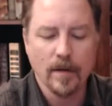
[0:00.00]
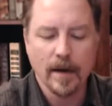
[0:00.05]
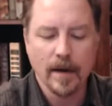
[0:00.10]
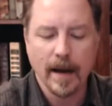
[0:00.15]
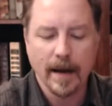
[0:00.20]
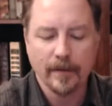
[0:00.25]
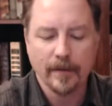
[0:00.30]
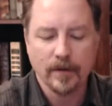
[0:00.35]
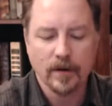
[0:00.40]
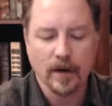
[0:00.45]
than
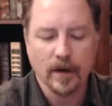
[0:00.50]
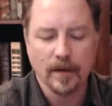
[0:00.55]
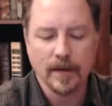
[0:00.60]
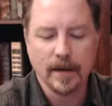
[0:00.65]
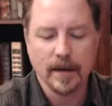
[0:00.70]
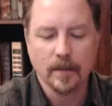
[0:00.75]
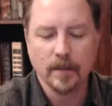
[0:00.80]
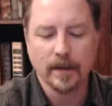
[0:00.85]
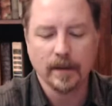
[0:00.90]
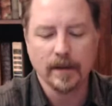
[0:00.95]
ever on
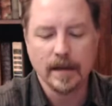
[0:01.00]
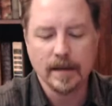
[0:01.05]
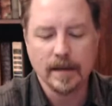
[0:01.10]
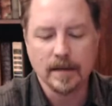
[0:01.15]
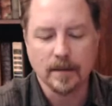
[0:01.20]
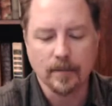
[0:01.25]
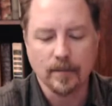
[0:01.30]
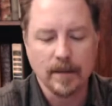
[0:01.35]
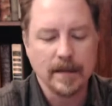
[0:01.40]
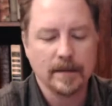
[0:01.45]
the ability
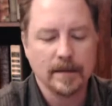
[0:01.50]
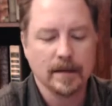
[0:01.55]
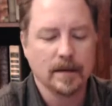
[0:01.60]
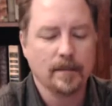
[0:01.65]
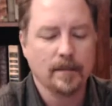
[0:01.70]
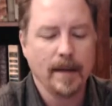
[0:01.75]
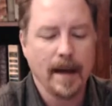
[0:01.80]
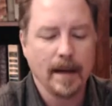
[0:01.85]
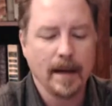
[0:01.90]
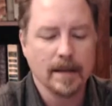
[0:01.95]
to meet the
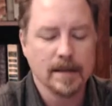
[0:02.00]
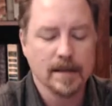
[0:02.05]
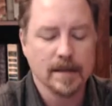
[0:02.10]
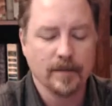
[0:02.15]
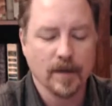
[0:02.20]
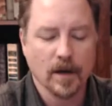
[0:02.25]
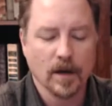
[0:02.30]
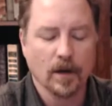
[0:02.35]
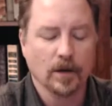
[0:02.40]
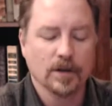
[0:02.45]
demands
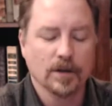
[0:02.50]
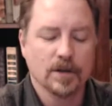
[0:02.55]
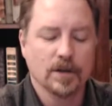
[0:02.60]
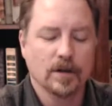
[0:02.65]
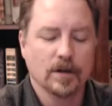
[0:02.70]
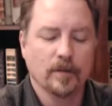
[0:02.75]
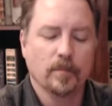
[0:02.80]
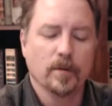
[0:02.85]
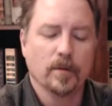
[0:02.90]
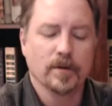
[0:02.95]
of the
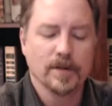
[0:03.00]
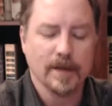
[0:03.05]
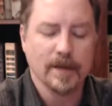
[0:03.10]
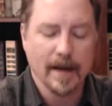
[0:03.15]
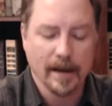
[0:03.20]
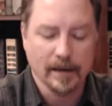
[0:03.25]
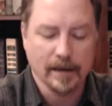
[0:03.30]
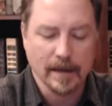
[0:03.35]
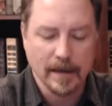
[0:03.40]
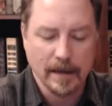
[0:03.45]
culture of
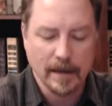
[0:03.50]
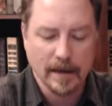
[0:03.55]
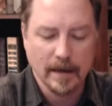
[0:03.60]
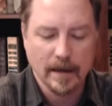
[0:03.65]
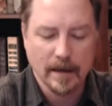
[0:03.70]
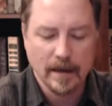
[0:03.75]
personality.